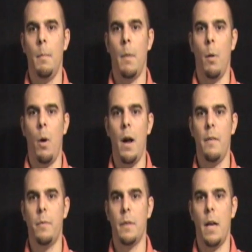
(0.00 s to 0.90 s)
My
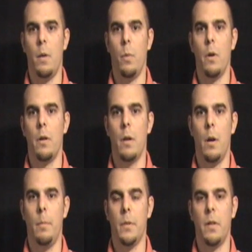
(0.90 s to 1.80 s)
wife was out of work
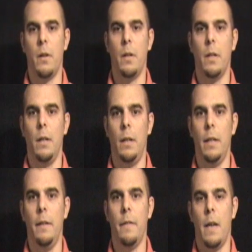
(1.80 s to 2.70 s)
on maternity
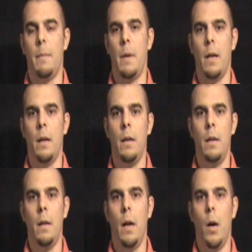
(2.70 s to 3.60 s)
leave, and my
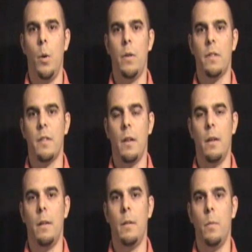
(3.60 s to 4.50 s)
oldest
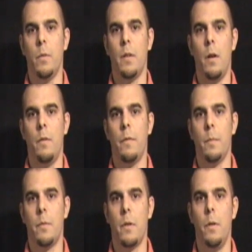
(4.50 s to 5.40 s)
son was home
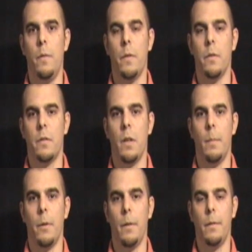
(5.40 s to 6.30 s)
from school for the
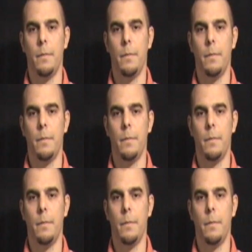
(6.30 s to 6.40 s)
summer.